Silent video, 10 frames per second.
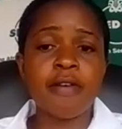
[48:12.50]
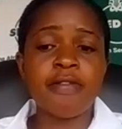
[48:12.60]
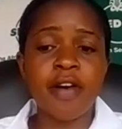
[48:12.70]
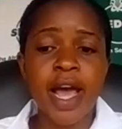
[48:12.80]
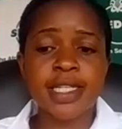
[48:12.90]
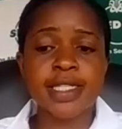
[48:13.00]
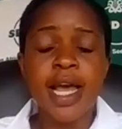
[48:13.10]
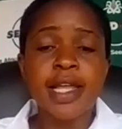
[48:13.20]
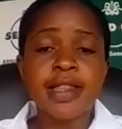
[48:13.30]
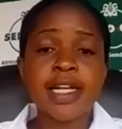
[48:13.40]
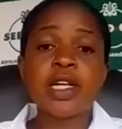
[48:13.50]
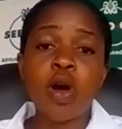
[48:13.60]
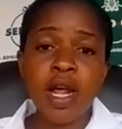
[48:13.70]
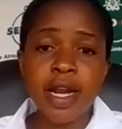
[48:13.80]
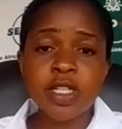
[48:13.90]
varieties that are
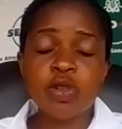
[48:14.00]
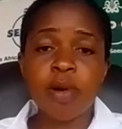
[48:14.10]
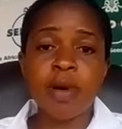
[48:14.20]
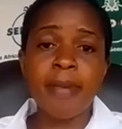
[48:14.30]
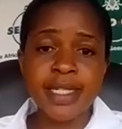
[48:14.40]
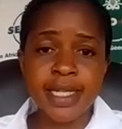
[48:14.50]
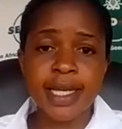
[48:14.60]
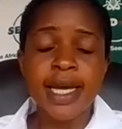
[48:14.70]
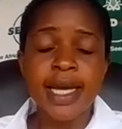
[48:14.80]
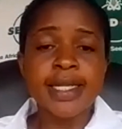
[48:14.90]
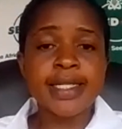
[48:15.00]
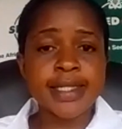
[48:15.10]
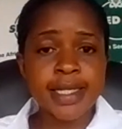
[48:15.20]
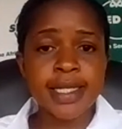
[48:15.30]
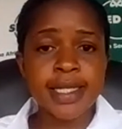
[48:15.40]
tolerant to problematic
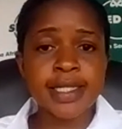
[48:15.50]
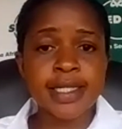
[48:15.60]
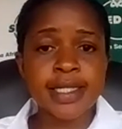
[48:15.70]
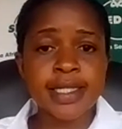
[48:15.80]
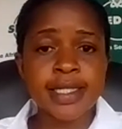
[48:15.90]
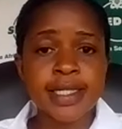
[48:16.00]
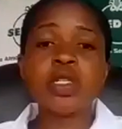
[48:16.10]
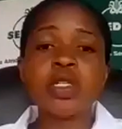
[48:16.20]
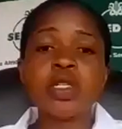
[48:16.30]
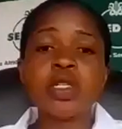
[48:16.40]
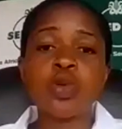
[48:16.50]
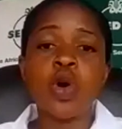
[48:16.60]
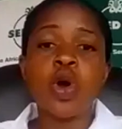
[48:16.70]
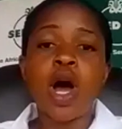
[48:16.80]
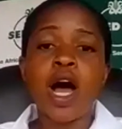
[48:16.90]
diseases is also going to